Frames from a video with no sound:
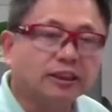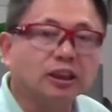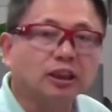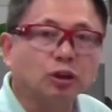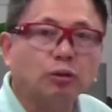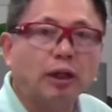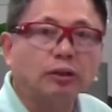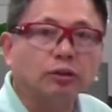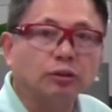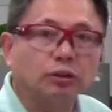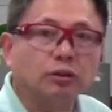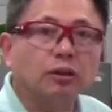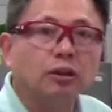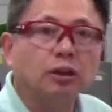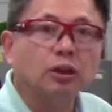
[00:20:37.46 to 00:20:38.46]
the
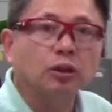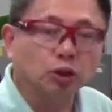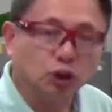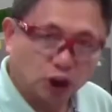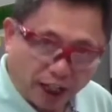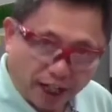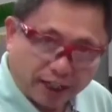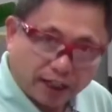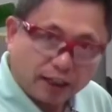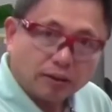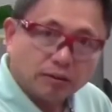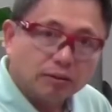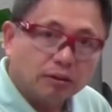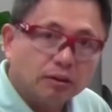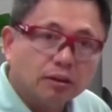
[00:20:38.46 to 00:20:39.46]
instructor to check it
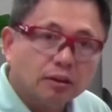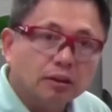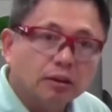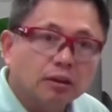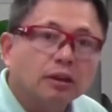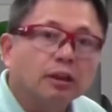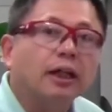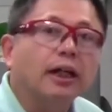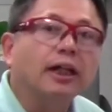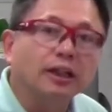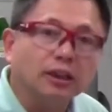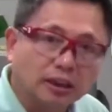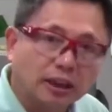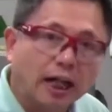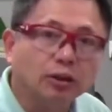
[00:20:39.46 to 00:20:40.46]
and
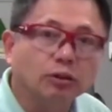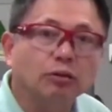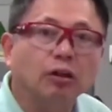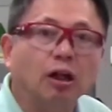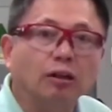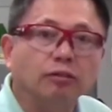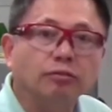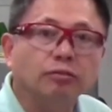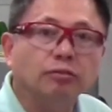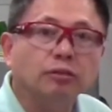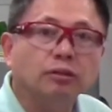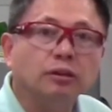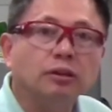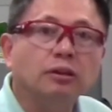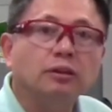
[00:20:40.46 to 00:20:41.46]
then sign you off.
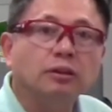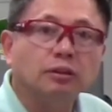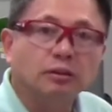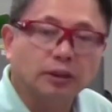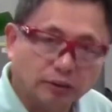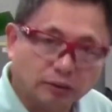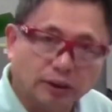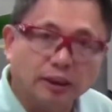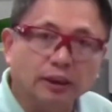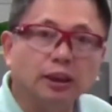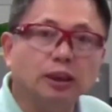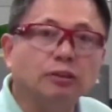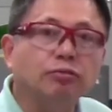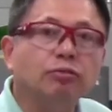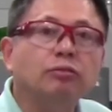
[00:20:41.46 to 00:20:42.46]
Then you can
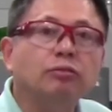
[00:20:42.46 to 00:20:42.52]
leave.